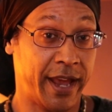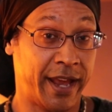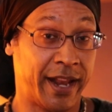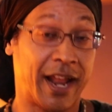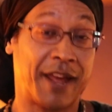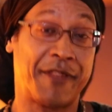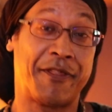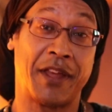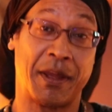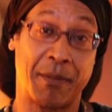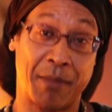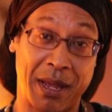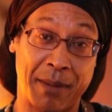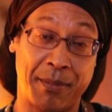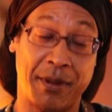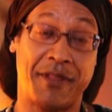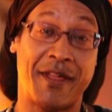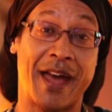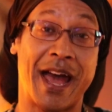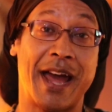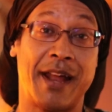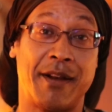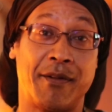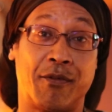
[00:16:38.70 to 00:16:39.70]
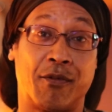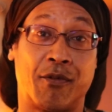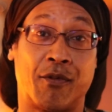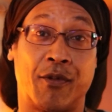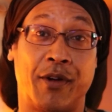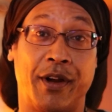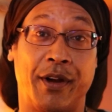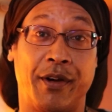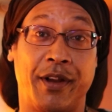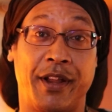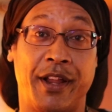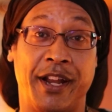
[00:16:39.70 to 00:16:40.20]
And I think maybe that
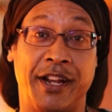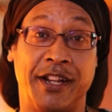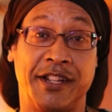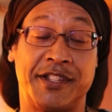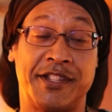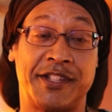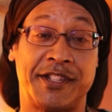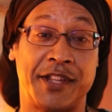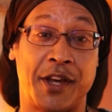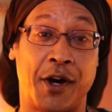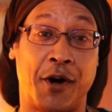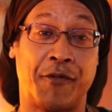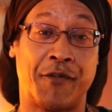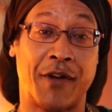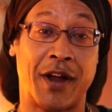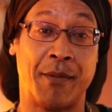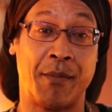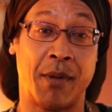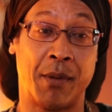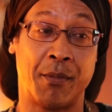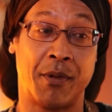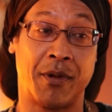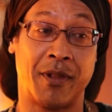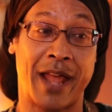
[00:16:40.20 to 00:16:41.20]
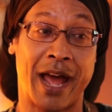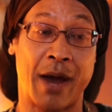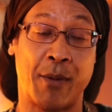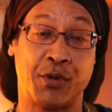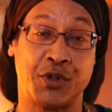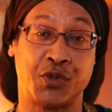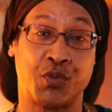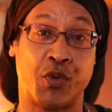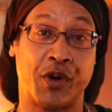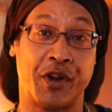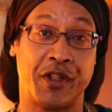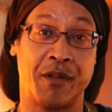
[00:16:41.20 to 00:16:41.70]
in itself, I remember
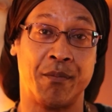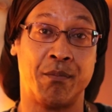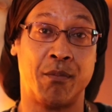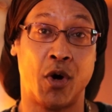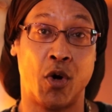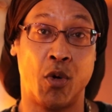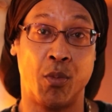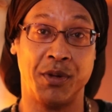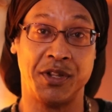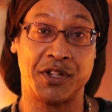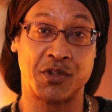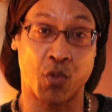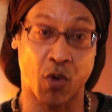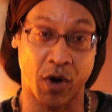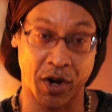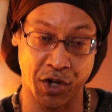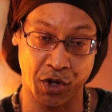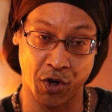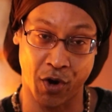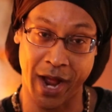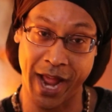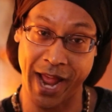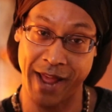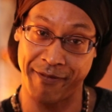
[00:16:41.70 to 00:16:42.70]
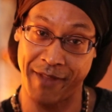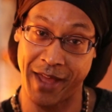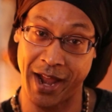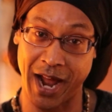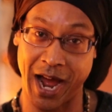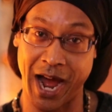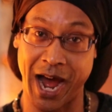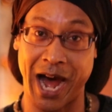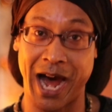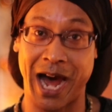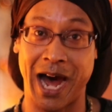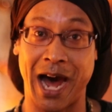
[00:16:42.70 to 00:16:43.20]
that was one of the moments where, I had
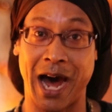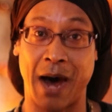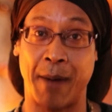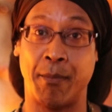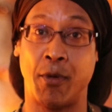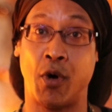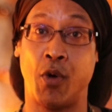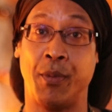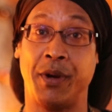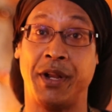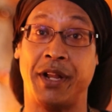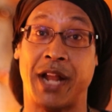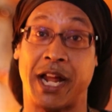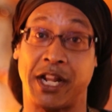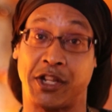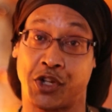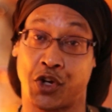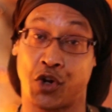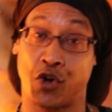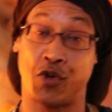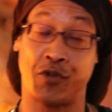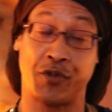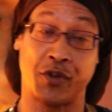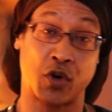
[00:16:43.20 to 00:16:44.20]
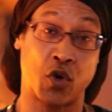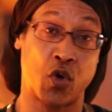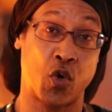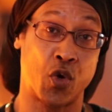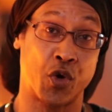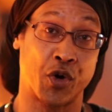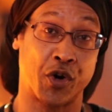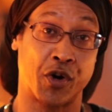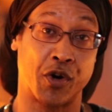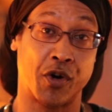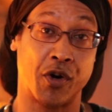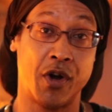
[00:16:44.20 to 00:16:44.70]
that aha moment and I turned the
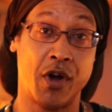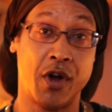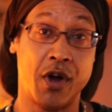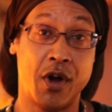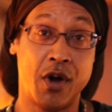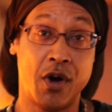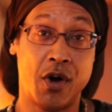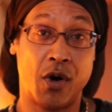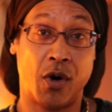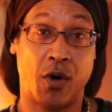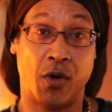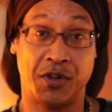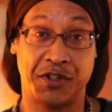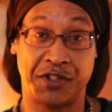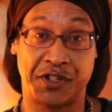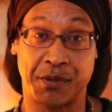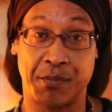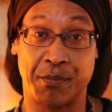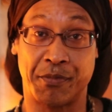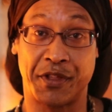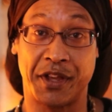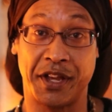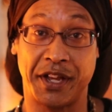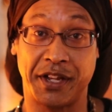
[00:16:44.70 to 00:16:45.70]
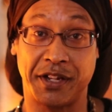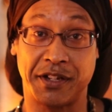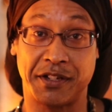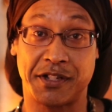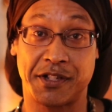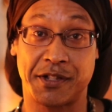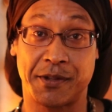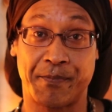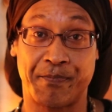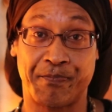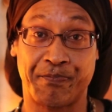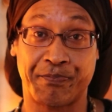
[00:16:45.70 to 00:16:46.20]
corner on some
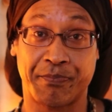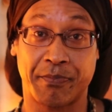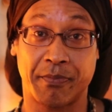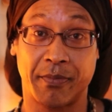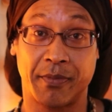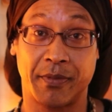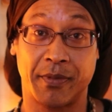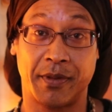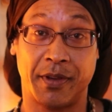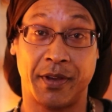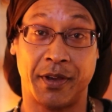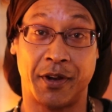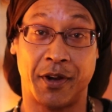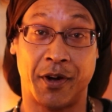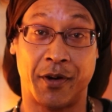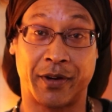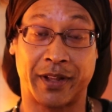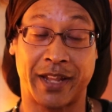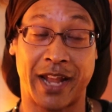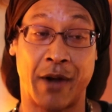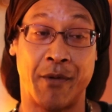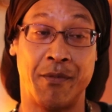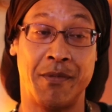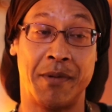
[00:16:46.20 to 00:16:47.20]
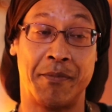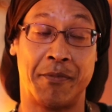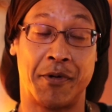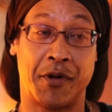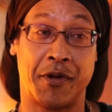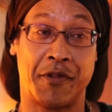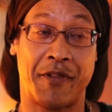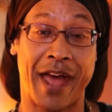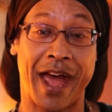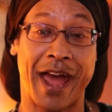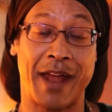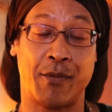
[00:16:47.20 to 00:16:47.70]
things, because I
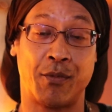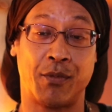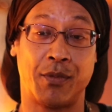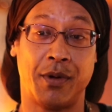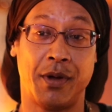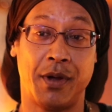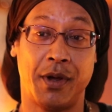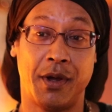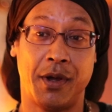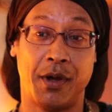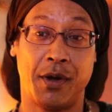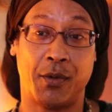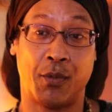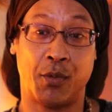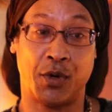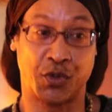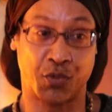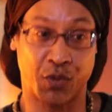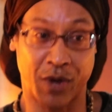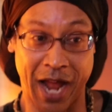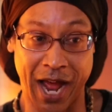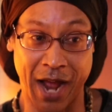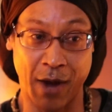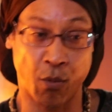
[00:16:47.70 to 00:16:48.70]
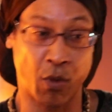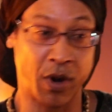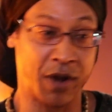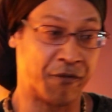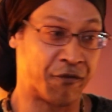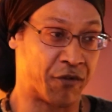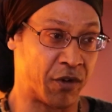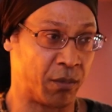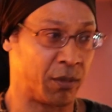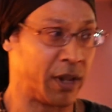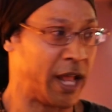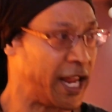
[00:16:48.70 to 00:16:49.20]
remember that was when I
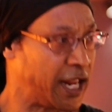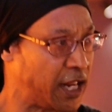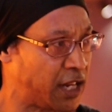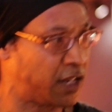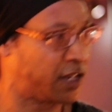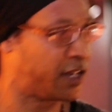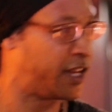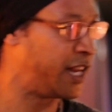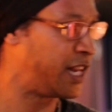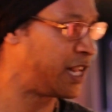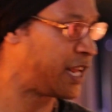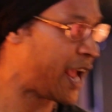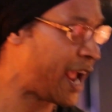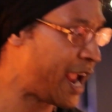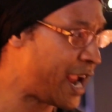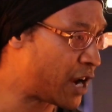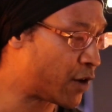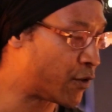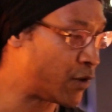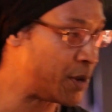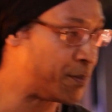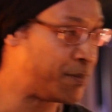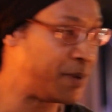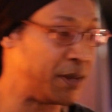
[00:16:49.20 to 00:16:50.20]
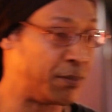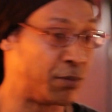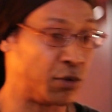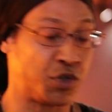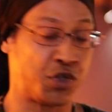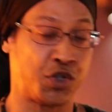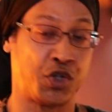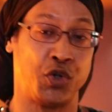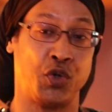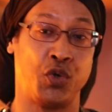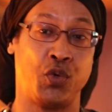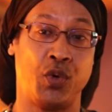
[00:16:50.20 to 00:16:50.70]
went from getting angry at
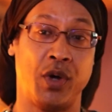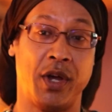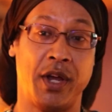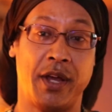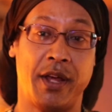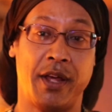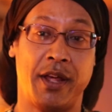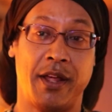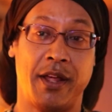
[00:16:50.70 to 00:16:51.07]
people to